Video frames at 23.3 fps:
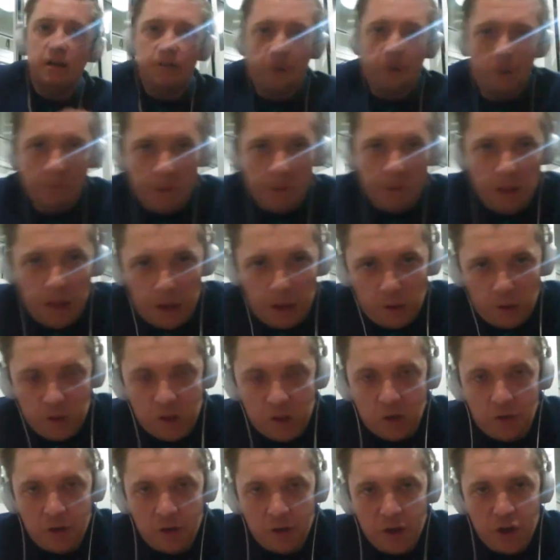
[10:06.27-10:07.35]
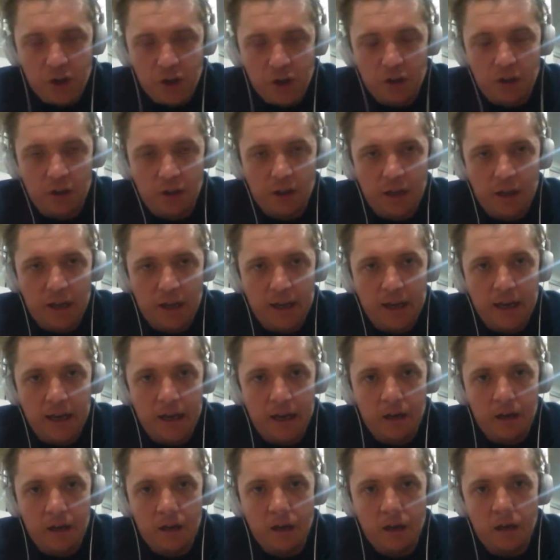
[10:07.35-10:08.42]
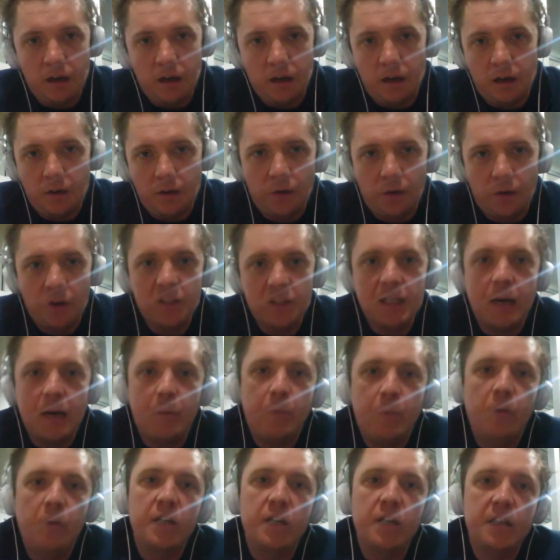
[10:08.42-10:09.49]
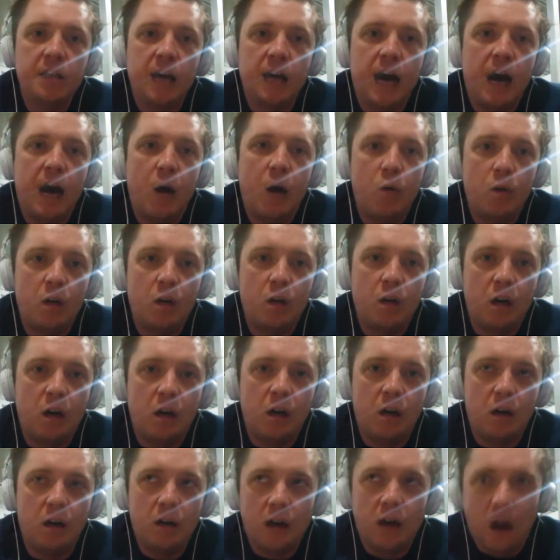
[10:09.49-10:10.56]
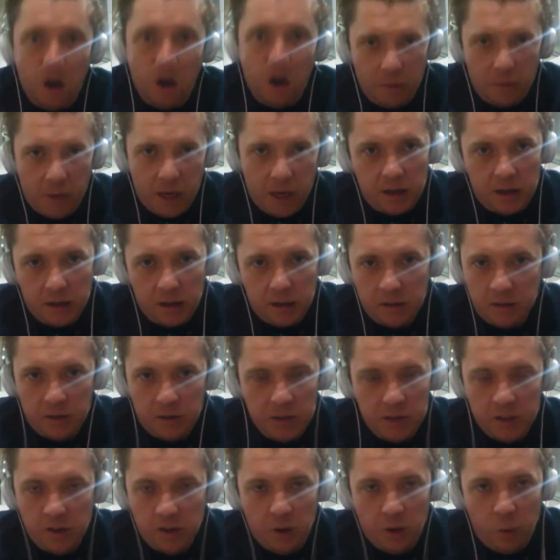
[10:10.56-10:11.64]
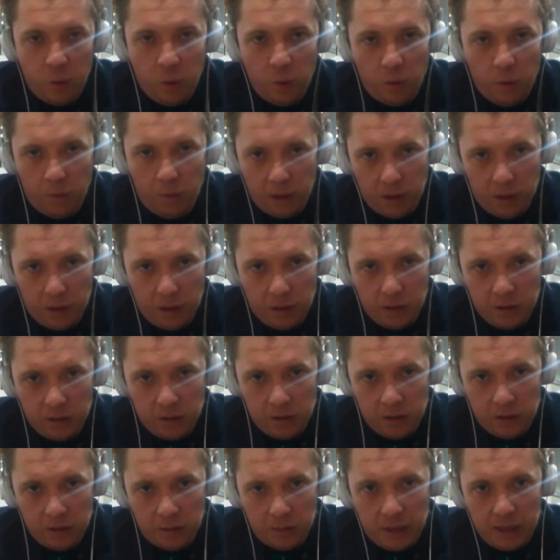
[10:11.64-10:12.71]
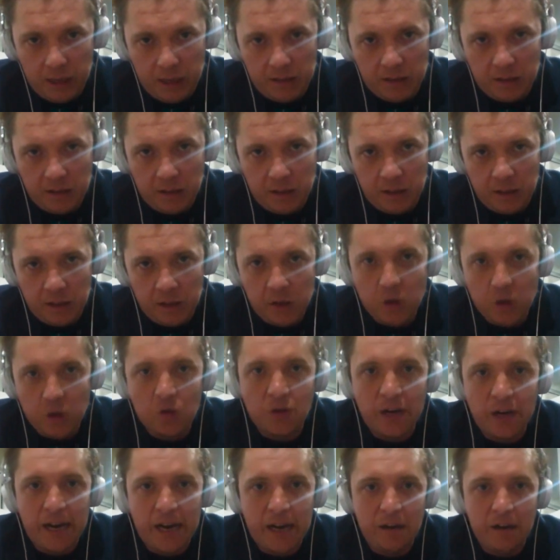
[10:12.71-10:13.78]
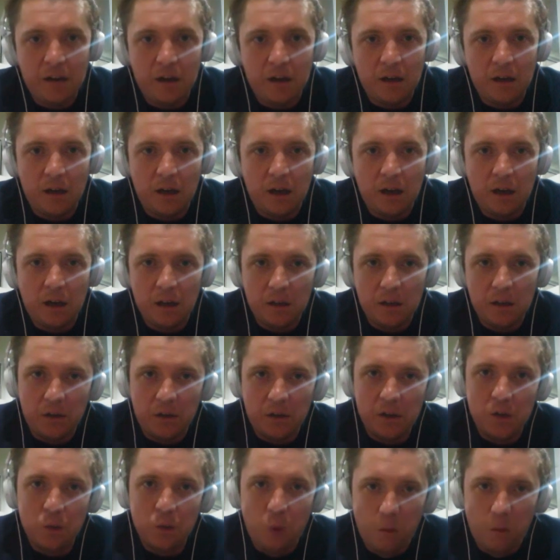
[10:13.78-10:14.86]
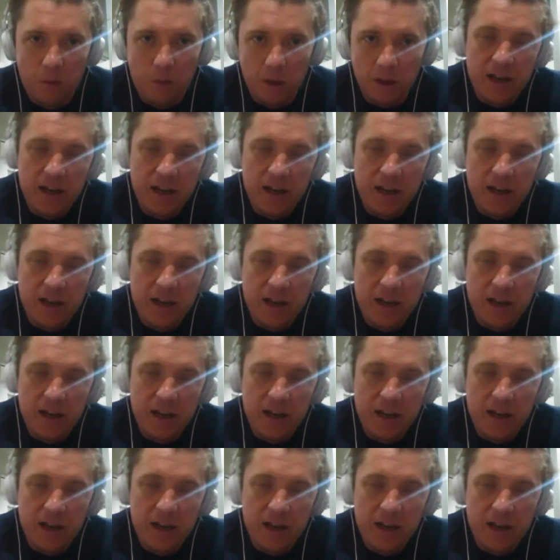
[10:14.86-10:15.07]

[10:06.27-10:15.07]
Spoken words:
from Belarus originally, and for example, in our army, there is no woman, but in mm-hmm. Ukraine, there is woman.